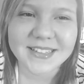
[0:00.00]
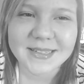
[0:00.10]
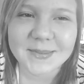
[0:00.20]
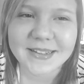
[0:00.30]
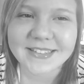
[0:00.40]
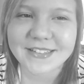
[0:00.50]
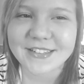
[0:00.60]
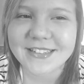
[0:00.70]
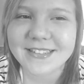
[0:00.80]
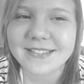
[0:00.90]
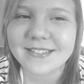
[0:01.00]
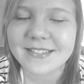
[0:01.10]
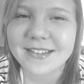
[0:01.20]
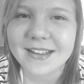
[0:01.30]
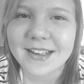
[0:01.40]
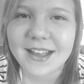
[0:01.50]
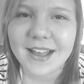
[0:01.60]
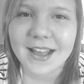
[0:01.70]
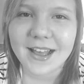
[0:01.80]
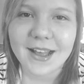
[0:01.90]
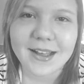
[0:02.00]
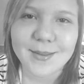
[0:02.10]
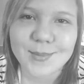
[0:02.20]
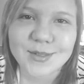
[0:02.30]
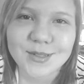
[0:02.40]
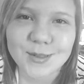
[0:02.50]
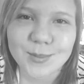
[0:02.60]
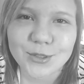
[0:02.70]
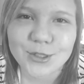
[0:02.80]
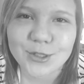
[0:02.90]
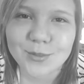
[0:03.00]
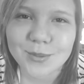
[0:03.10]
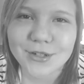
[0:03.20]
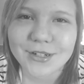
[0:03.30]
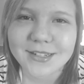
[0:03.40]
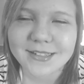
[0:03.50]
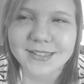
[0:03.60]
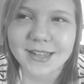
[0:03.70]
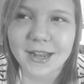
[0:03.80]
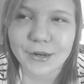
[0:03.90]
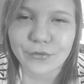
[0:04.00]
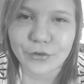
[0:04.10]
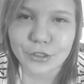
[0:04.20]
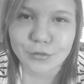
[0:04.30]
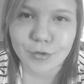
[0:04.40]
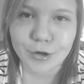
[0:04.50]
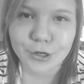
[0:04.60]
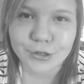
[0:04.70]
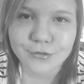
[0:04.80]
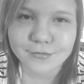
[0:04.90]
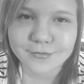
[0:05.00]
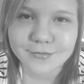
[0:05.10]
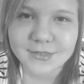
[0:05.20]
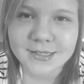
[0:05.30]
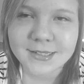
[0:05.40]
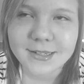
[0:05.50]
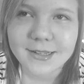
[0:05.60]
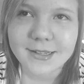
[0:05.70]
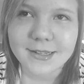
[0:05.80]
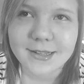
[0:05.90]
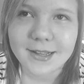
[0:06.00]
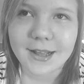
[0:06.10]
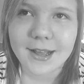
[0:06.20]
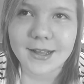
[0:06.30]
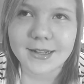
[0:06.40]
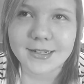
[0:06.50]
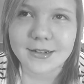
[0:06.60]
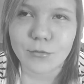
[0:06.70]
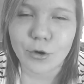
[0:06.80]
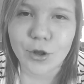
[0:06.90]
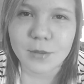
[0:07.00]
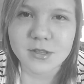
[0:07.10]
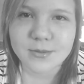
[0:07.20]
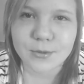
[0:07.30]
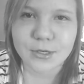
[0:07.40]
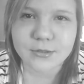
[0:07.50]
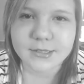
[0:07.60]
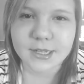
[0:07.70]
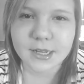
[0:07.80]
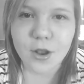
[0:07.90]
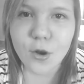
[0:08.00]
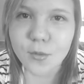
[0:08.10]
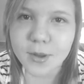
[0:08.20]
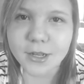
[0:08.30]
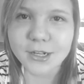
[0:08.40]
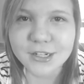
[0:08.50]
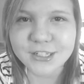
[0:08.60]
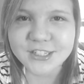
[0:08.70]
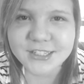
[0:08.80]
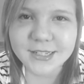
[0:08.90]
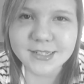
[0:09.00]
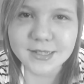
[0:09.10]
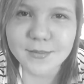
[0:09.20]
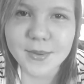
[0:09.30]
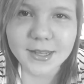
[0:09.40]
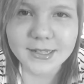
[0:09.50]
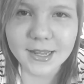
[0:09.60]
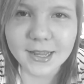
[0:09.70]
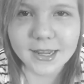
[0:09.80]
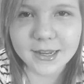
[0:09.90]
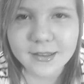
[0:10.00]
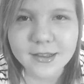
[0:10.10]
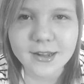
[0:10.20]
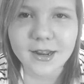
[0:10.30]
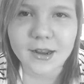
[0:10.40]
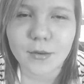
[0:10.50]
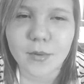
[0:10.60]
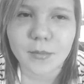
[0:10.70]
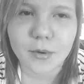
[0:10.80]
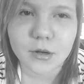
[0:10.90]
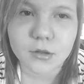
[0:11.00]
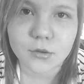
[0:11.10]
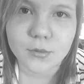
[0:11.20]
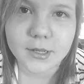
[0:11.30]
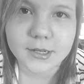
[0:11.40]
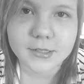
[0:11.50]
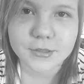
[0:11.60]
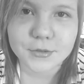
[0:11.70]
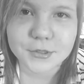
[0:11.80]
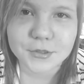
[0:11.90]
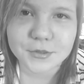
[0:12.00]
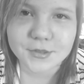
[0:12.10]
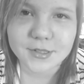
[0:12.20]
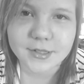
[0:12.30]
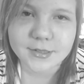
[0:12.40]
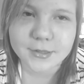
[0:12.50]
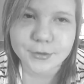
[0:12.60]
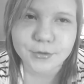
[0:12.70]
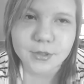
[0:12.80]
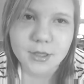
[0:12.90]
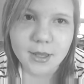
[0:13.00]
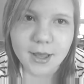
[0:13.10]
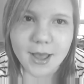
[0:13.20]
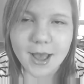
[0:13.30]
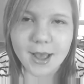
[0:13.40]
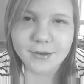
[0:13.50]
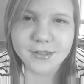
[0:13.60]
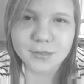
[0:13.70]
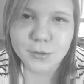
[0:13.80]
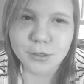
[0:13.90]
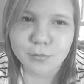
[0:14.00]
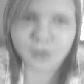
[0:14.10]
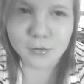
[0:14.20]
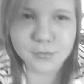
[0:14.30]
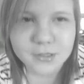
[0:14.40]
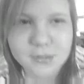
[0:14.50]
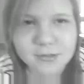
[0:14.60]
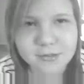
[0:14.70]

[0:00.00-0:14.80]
Say Susan. I'm super excited for tomorrow. I woke up this morning and I was like, oh my gosh, today is a big day. And then I remembered, oh wait, it's only Tuesday. So I was pretty bummed.